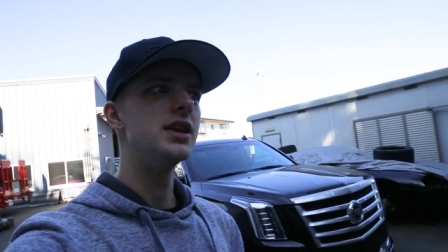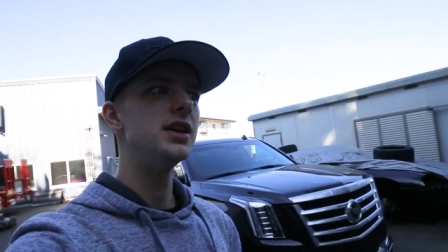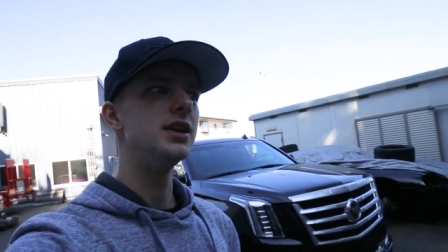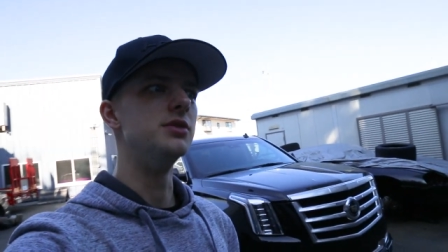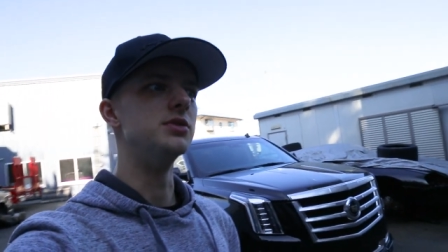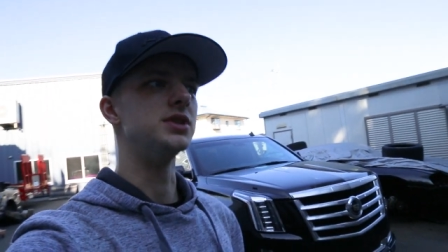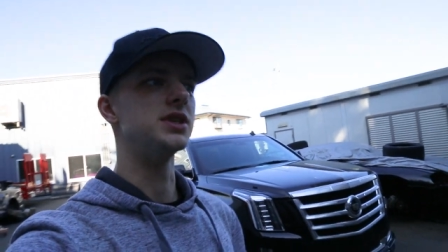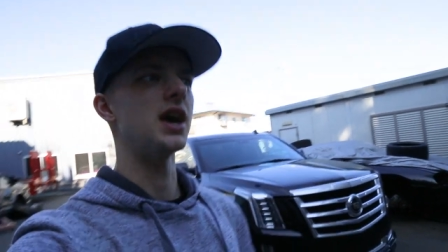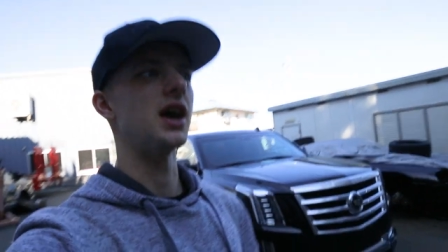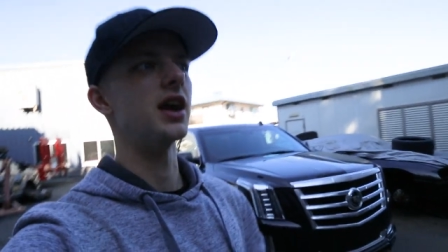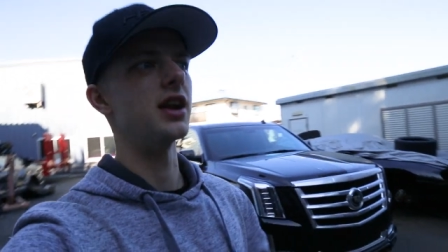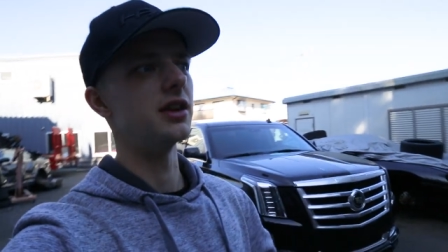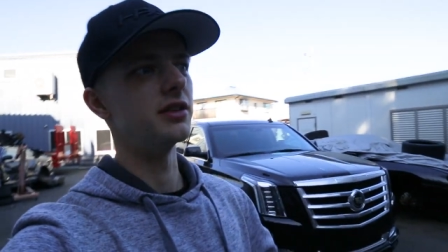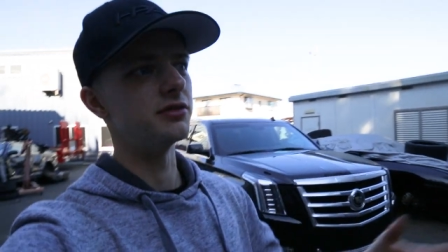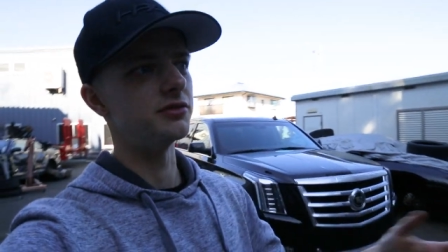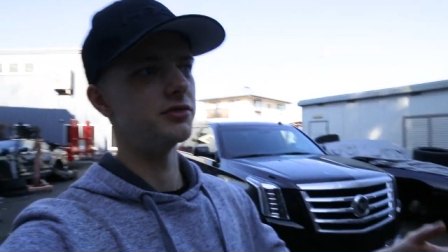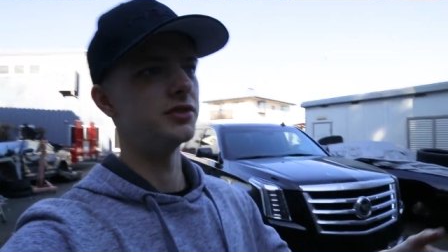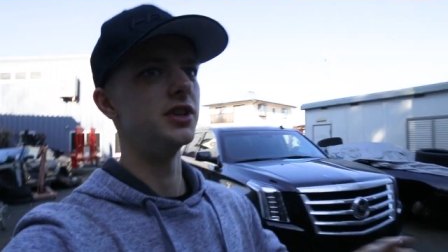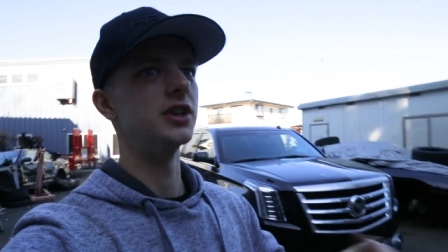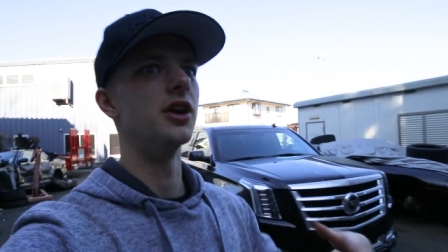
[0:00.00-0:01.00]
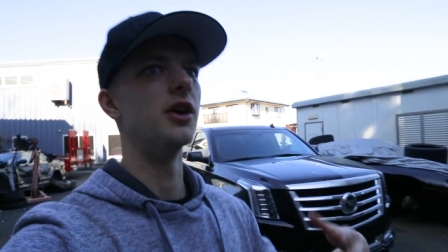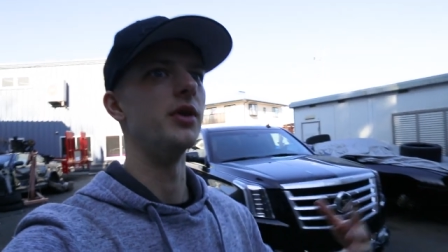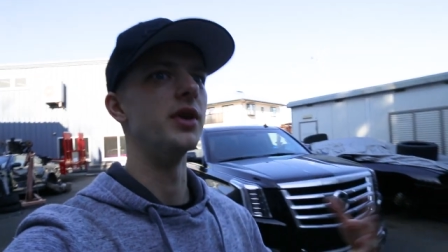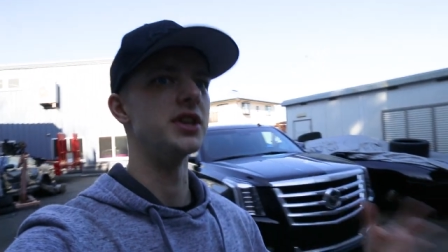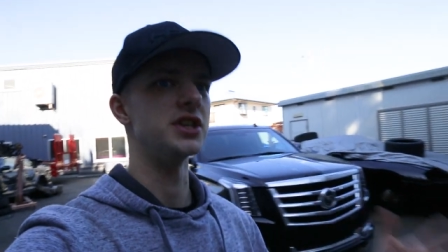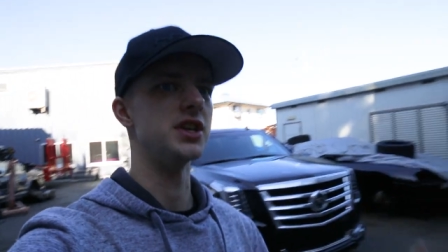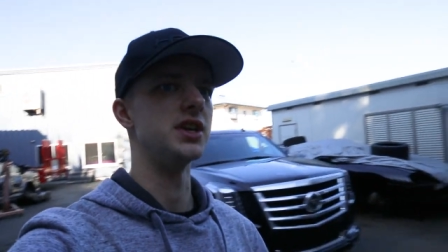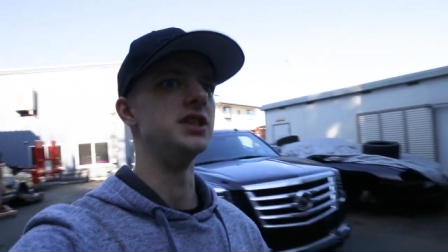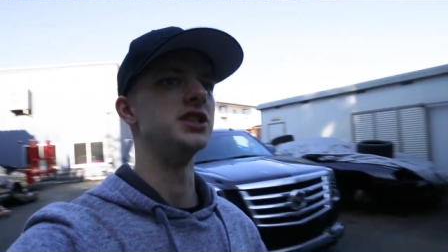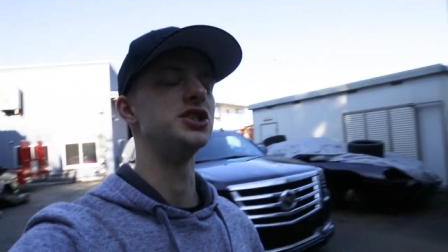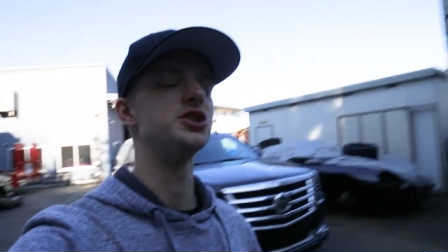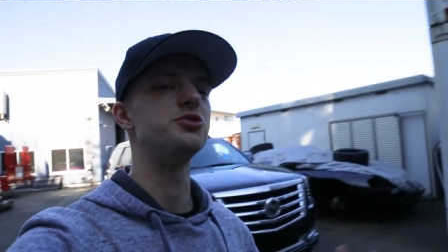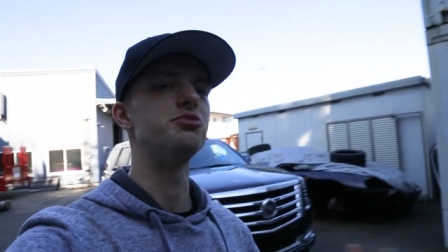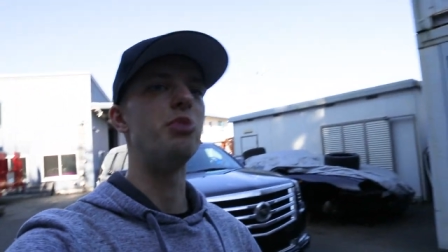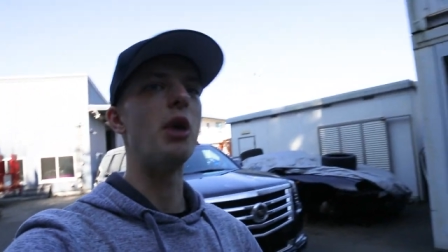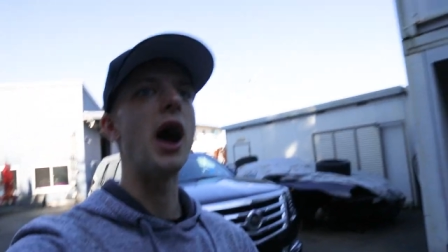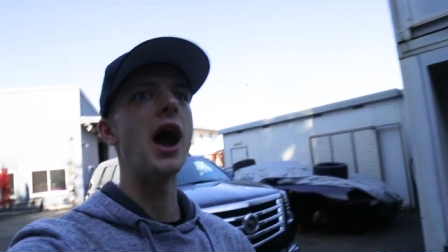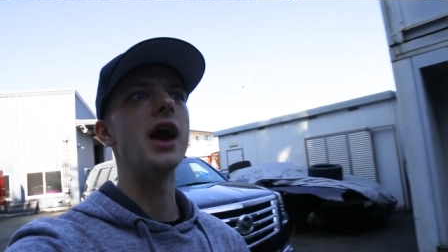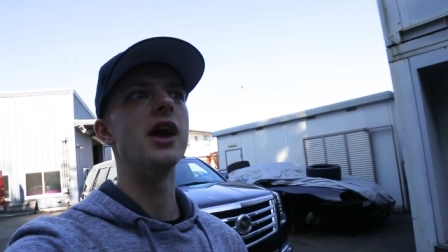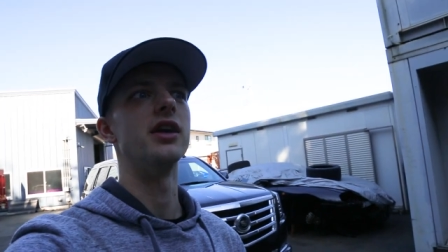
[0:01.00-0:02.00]
he was kind of, you know,
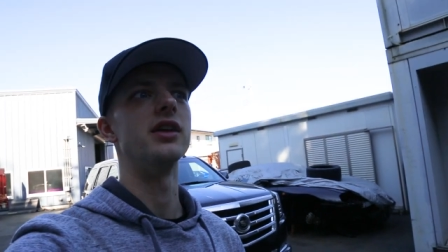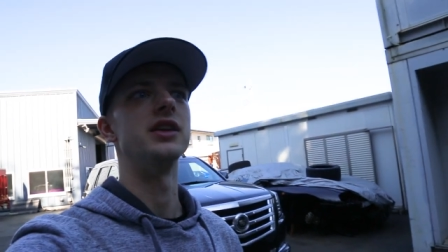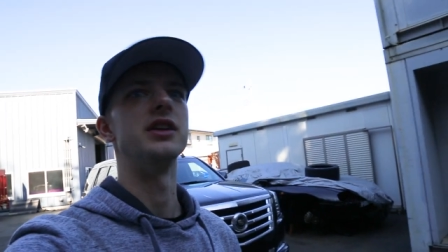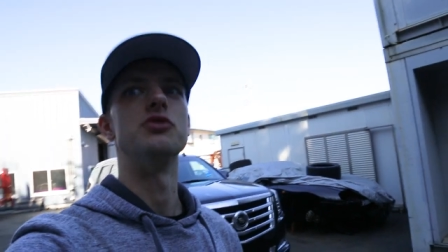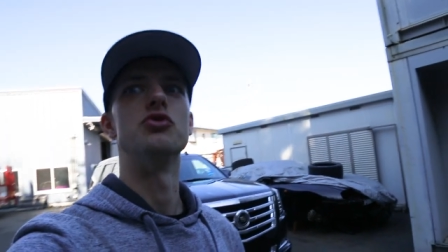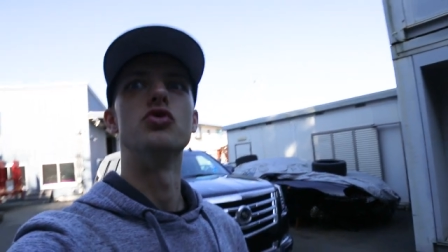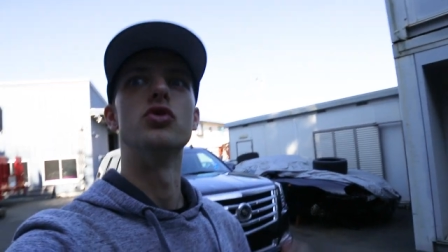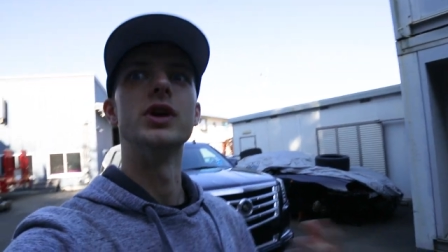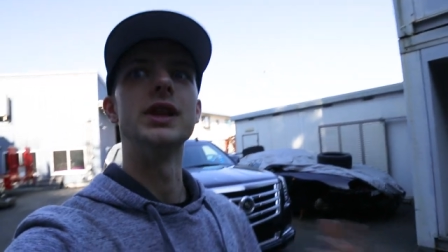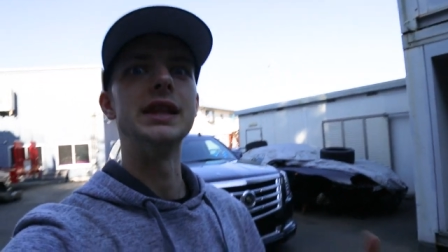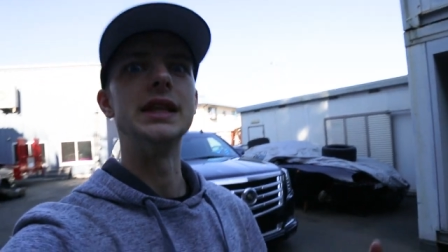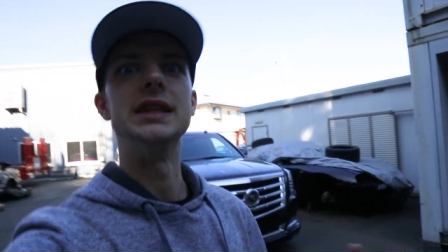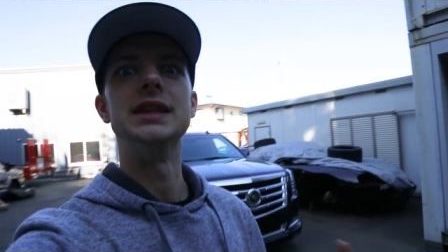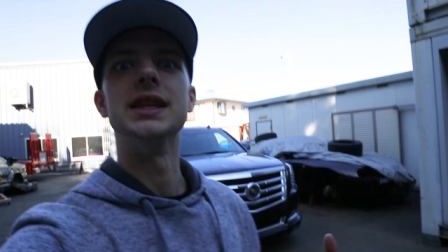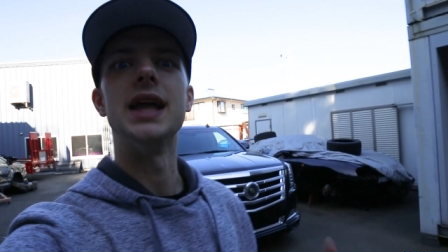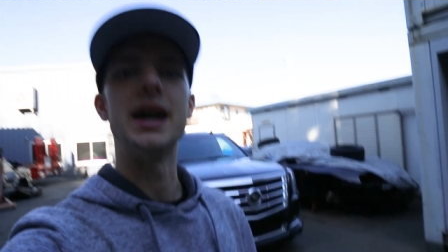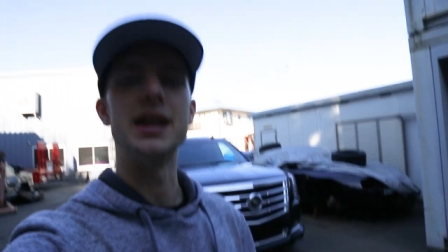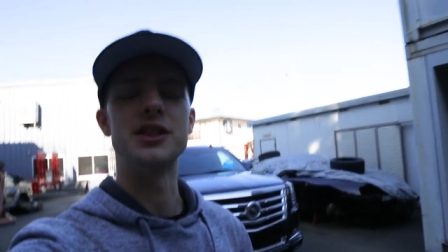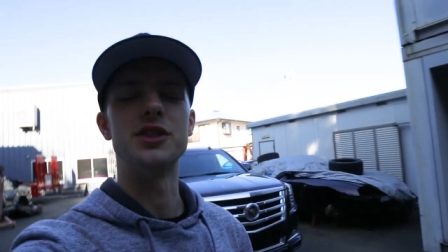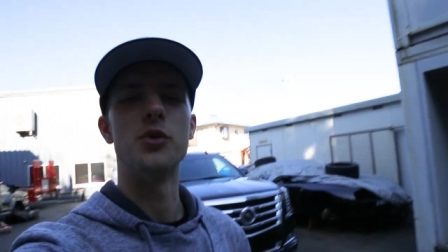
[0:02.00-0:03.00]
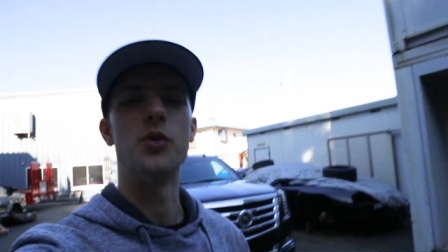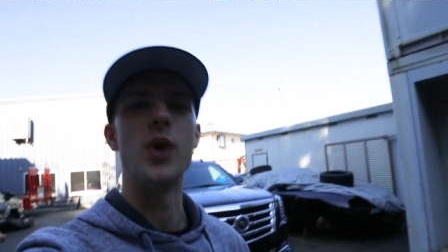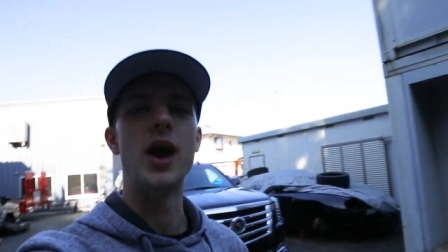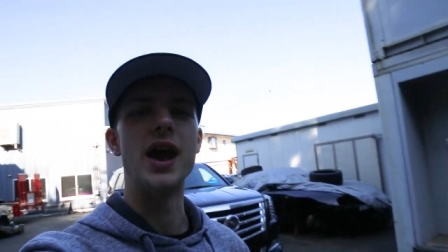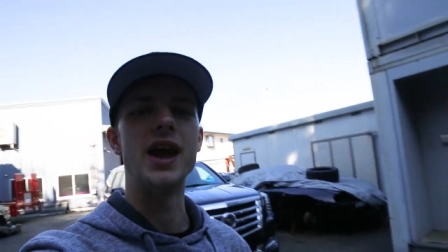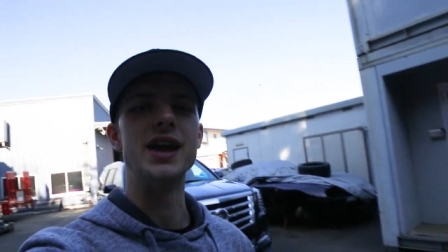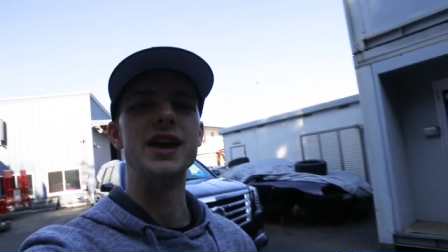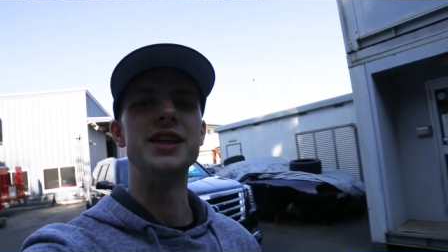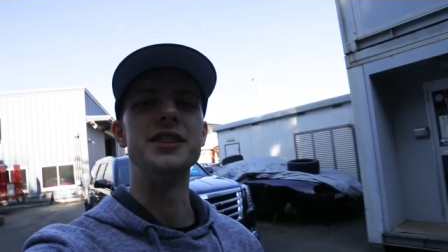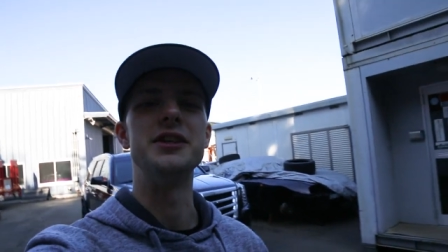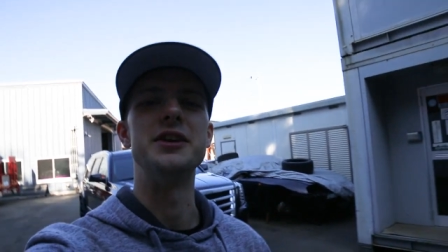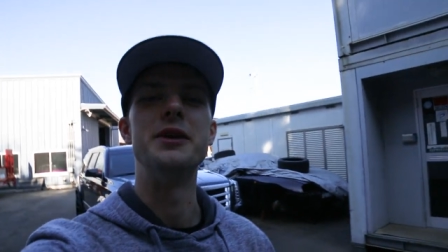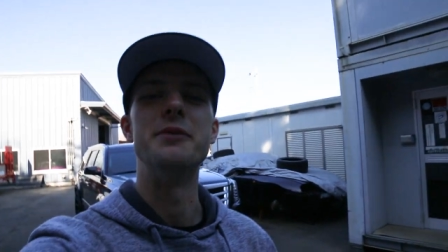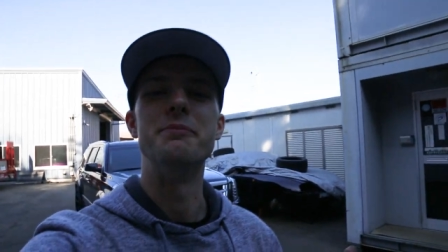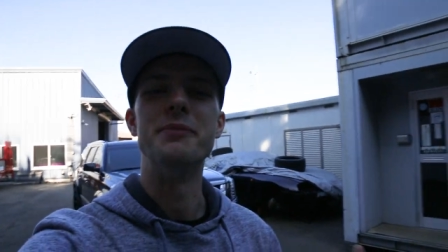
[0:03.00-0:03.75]
inspired and he really liked the way the